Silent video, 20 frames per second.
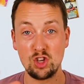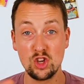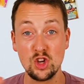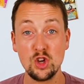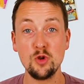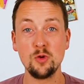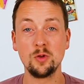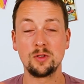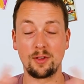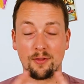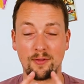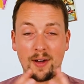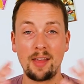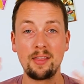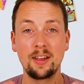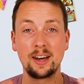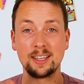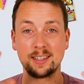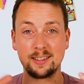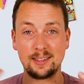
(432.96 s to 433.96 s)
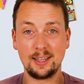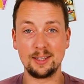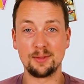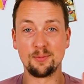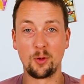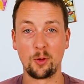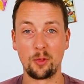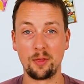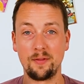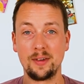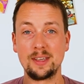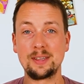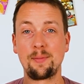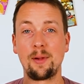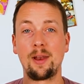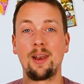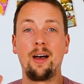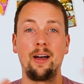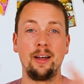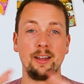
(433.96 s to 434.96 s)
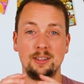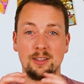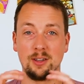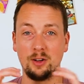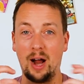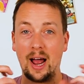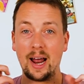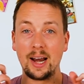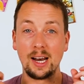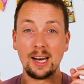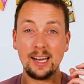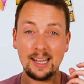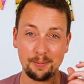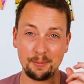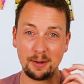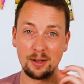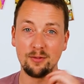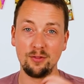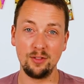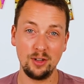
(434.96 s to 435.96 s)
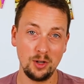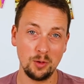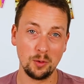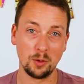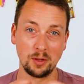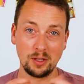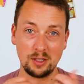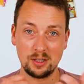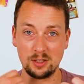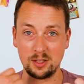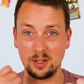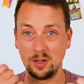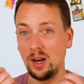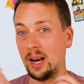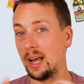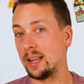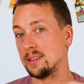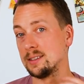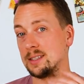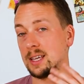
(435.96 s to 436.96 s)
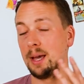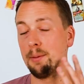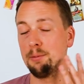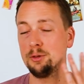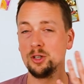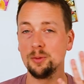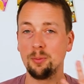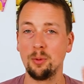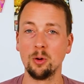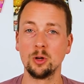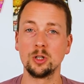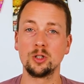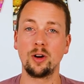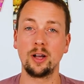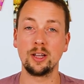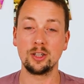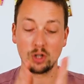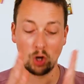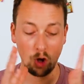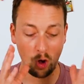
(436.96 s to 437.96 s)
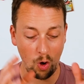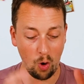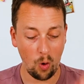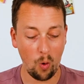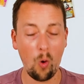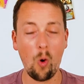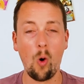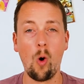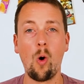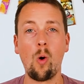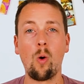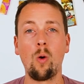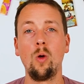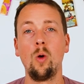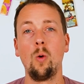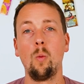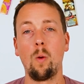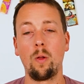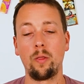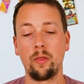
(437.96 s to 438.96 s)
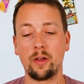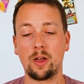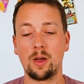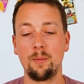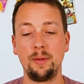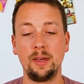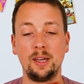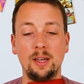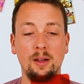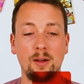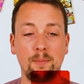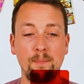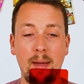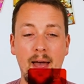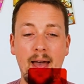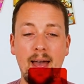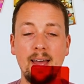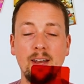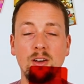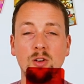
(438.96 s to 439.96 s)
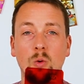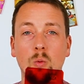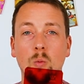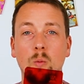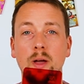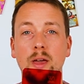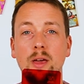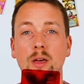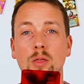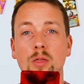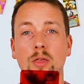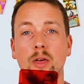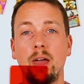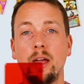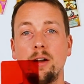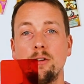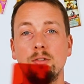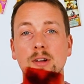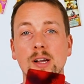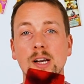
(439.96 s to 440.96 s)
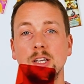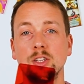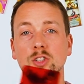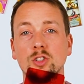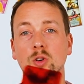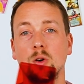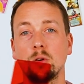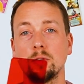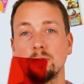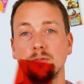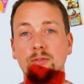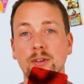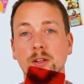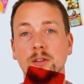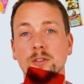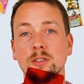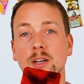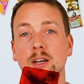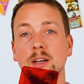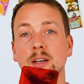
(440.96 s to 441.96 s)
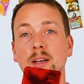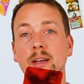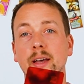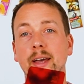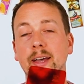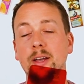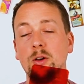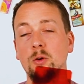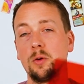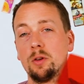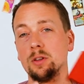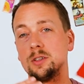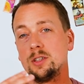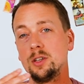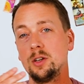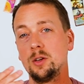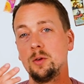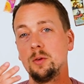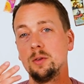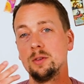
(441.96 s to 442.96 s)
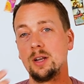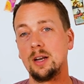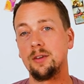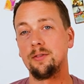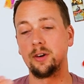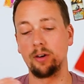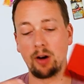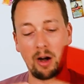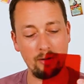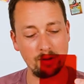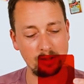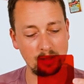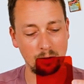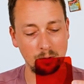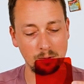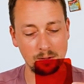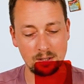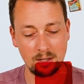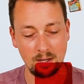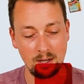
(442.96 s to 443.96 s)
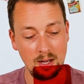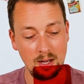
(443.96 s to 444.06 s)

use the fact that it sees more than the visible light to add a little bit of nuance to landscapes, to portraits, or one that can be paired with a really strong filter in order to deliver great results.